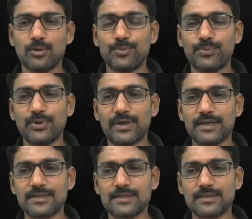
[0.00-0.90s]

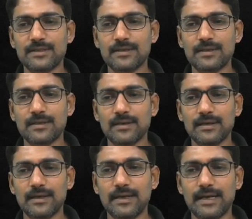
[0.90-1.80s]
puts,
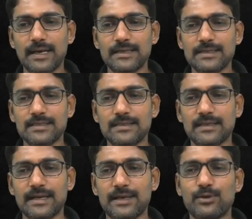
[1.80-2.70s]
gets
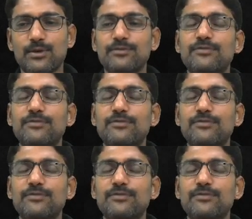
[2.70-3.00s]
kind of.